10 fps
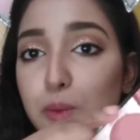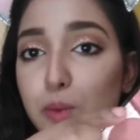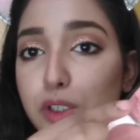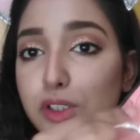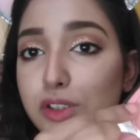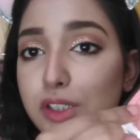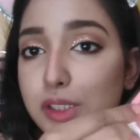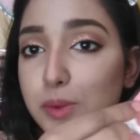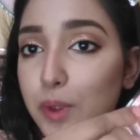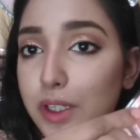with
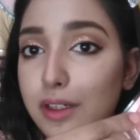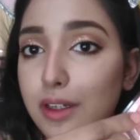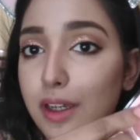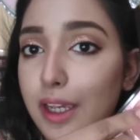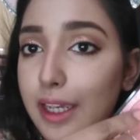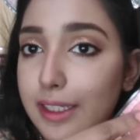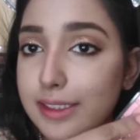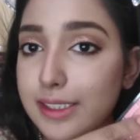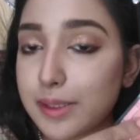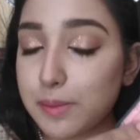this one is
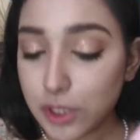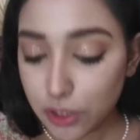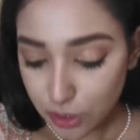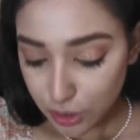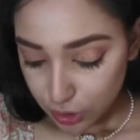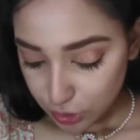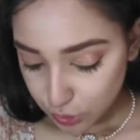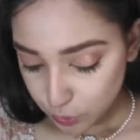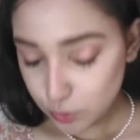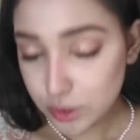similar
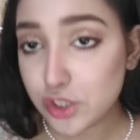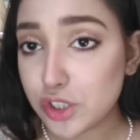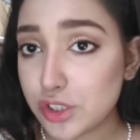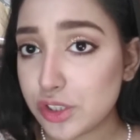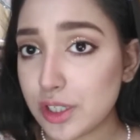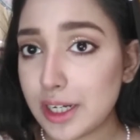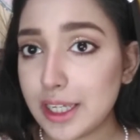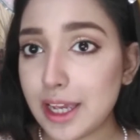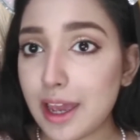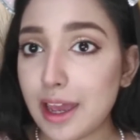to the
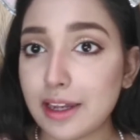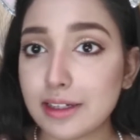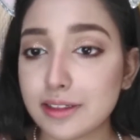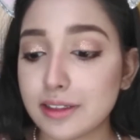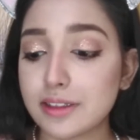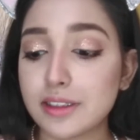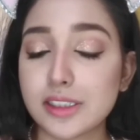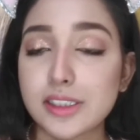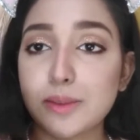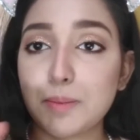Gingerly and
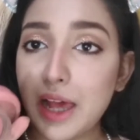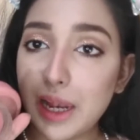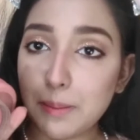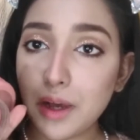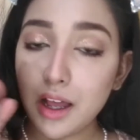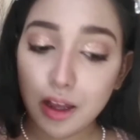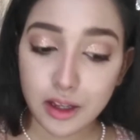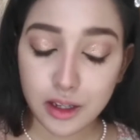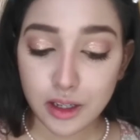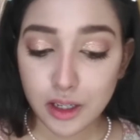this Melba.
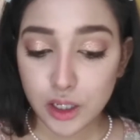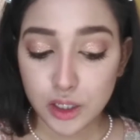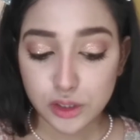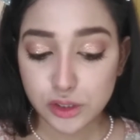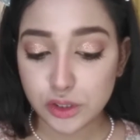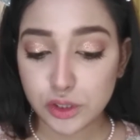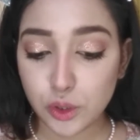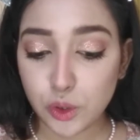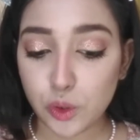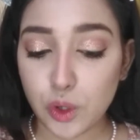
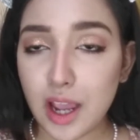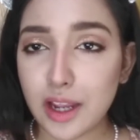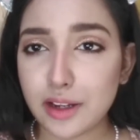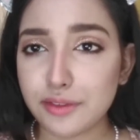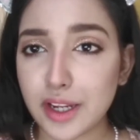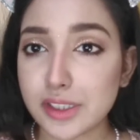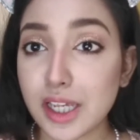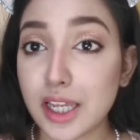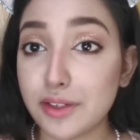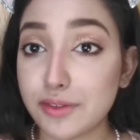So I can't find
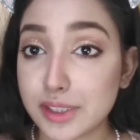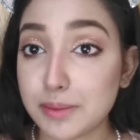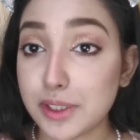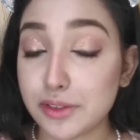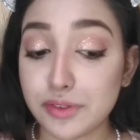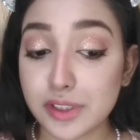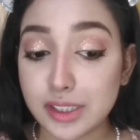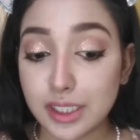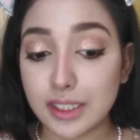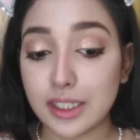any visible difference
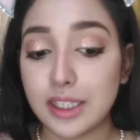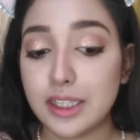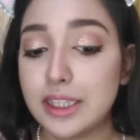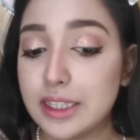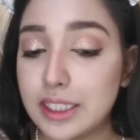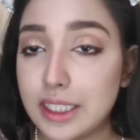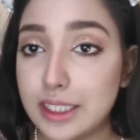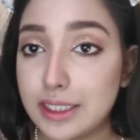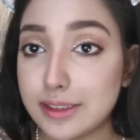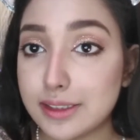in
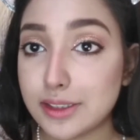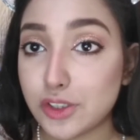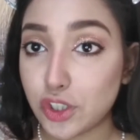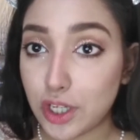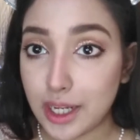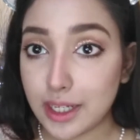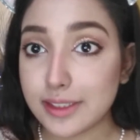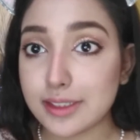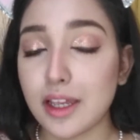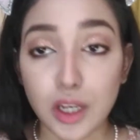these
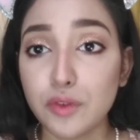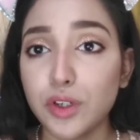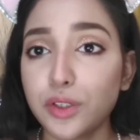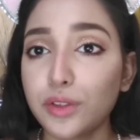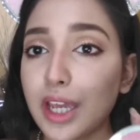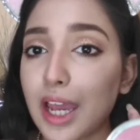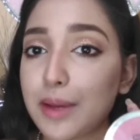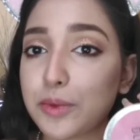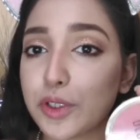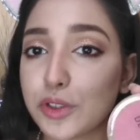shades. For today, I'm
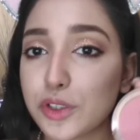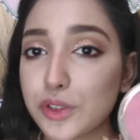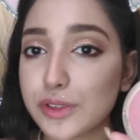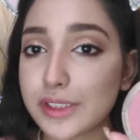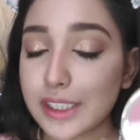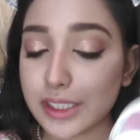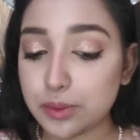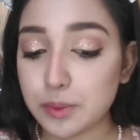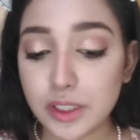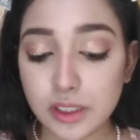going to use this
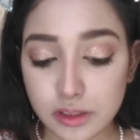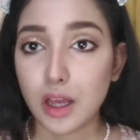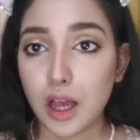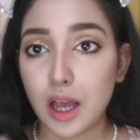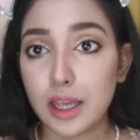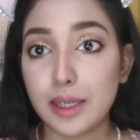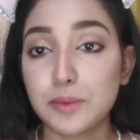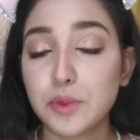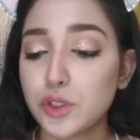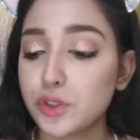one. I am
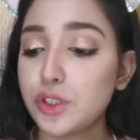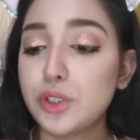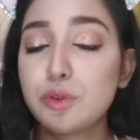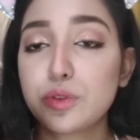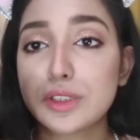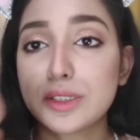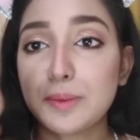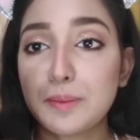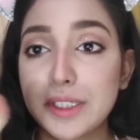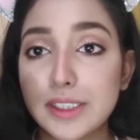going to use
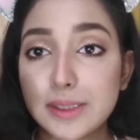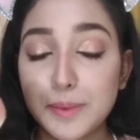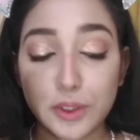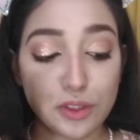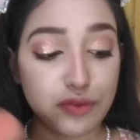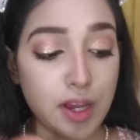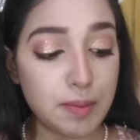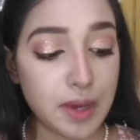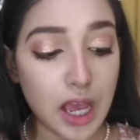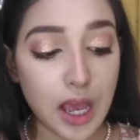Miss Beautify
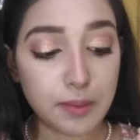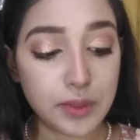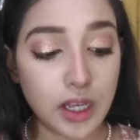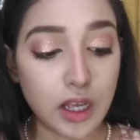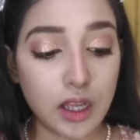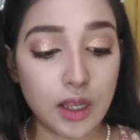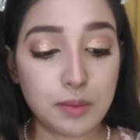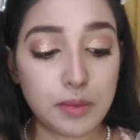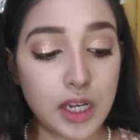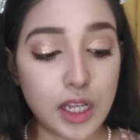by Amna
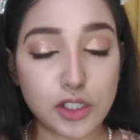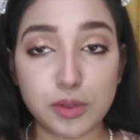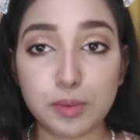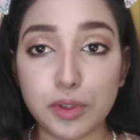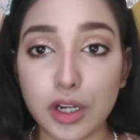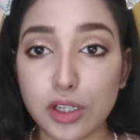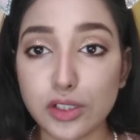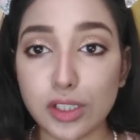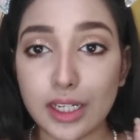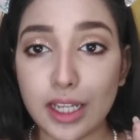blush brush,
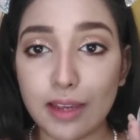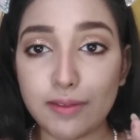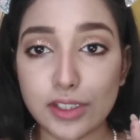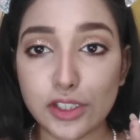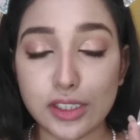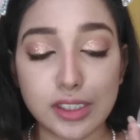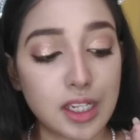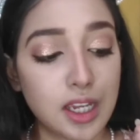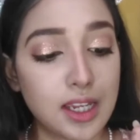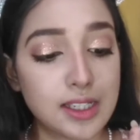and I will just
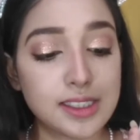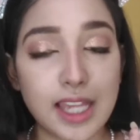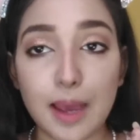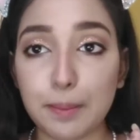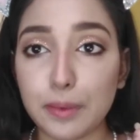tap